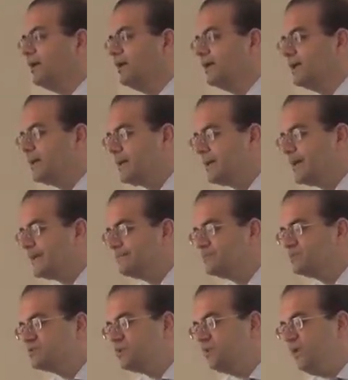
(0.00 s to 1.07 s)

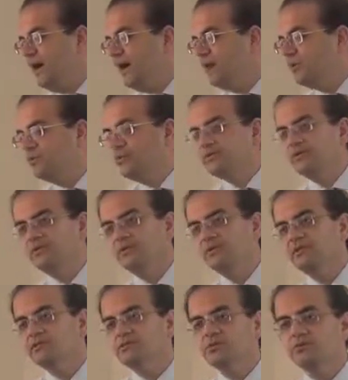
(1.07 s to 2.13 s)
So how are we
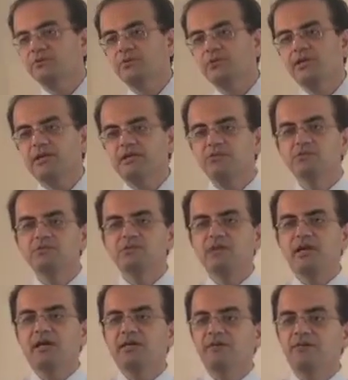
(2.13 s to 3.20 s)
doing this? We're doing it at
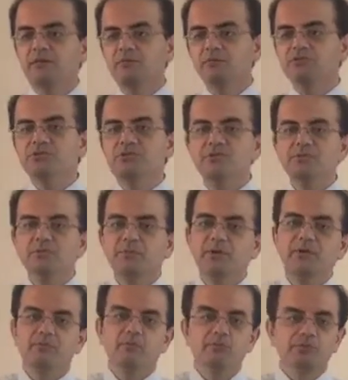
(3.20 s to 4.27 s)
UCI in the emergency
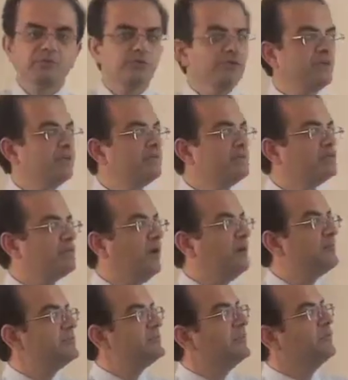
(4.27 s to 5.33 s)
department. We're doing it at the
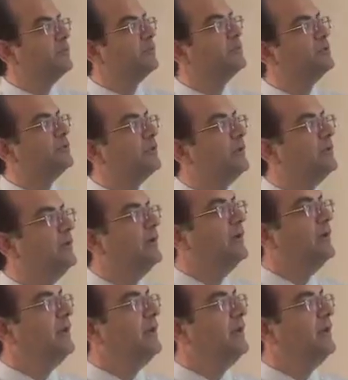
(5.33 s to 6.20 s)
trauma center. We're doing